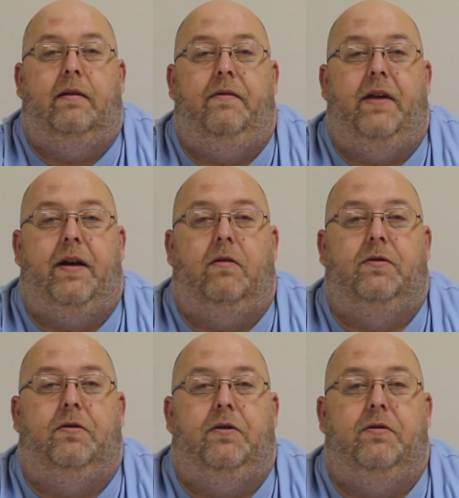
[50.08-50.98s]
They
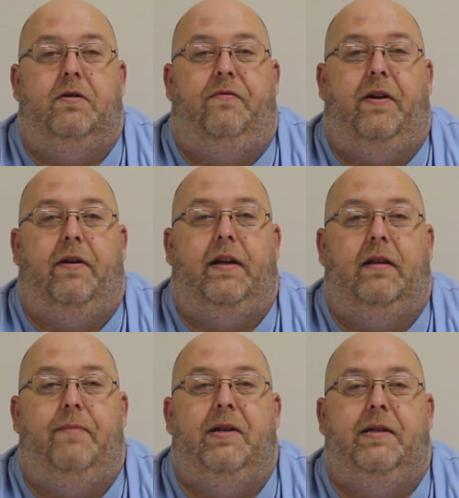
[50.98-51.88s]
also used a very
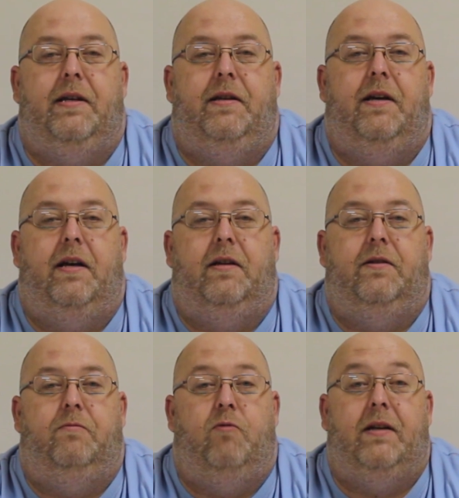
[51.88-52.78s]
limited
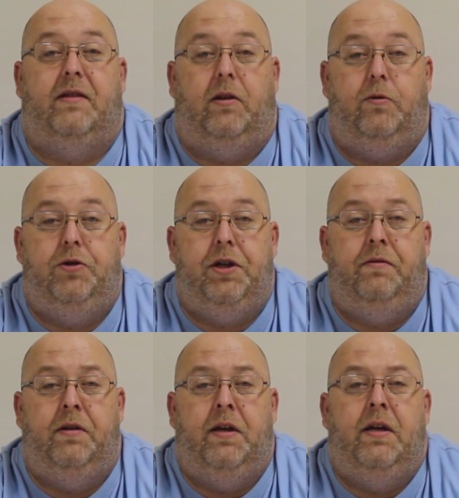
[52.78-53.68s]

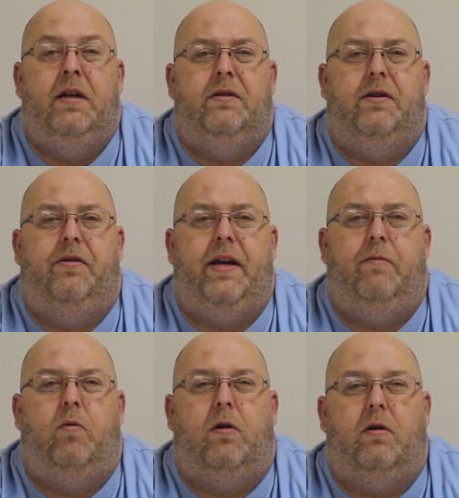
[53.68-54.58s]
resolution, so
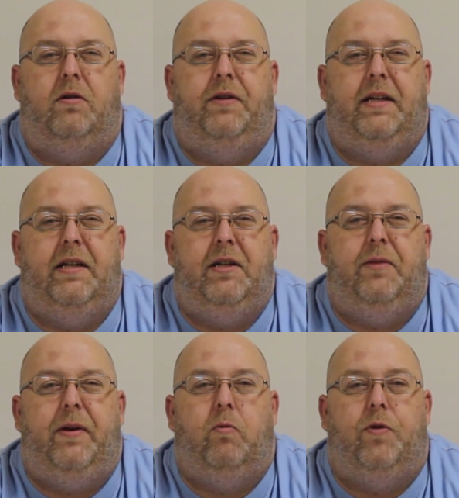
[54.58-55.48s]
they tended
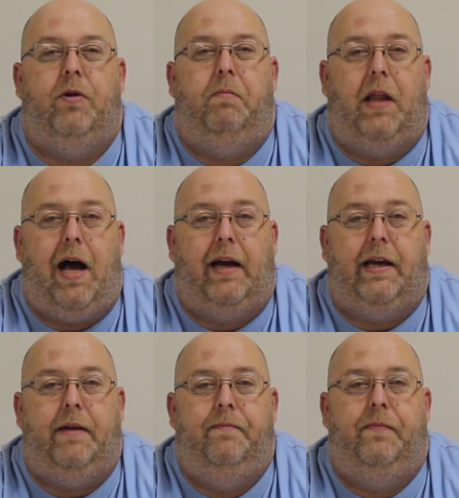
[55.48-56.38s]
to be real
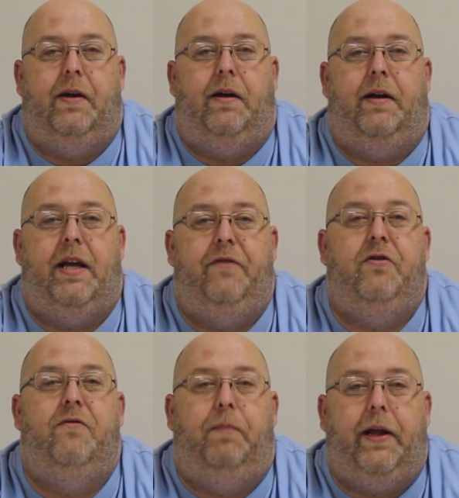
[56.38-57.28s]
blocky. And if
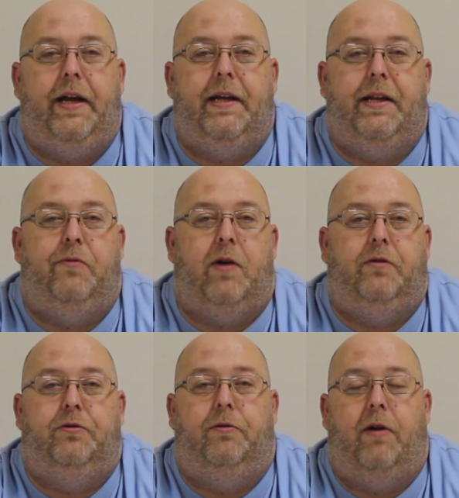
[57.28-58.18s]
you've played any
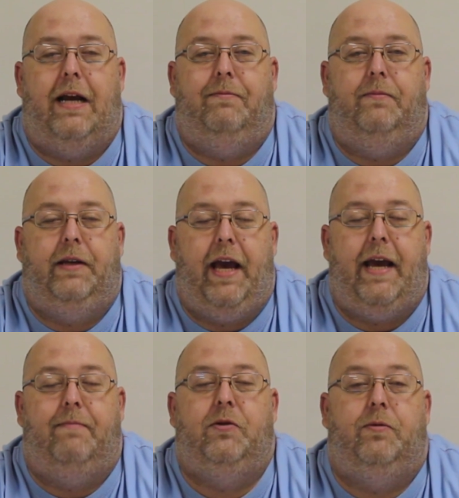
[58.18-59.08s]
retro
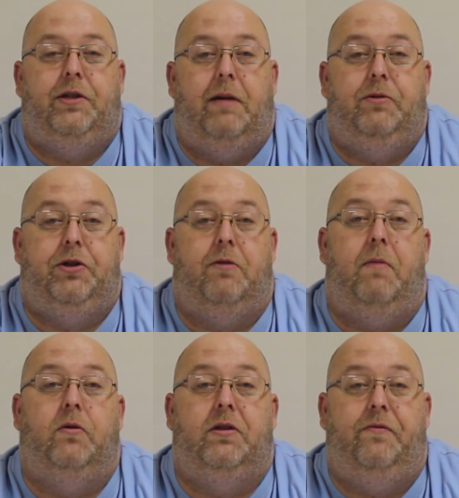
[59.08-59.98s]
games, which I'm sure
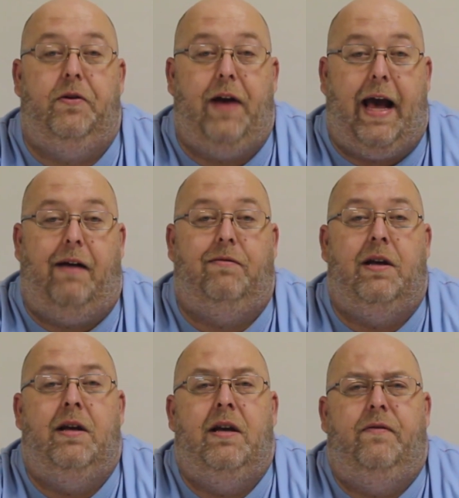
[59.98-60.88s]
most of you have,
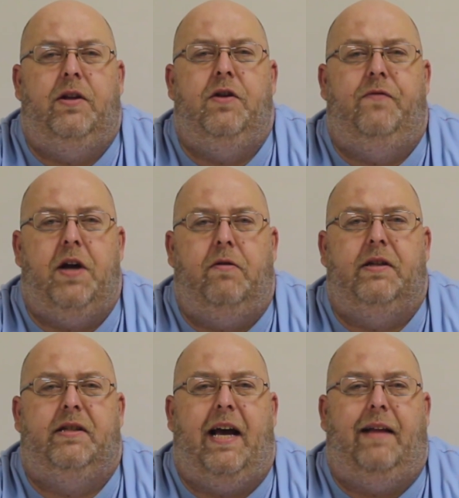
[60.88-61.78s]
then you've
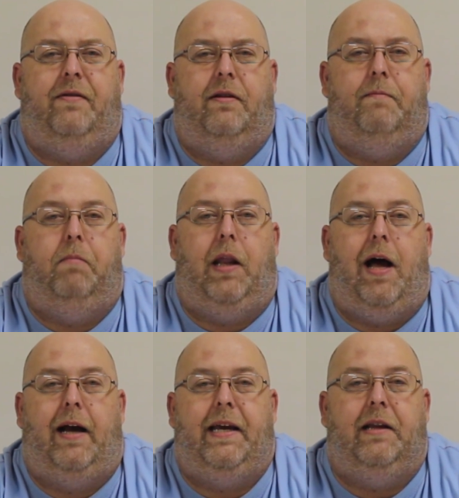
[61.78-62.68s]
noticed that
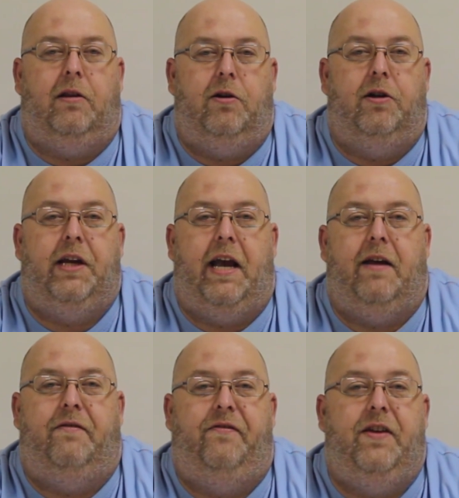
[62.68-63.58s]
blocky look and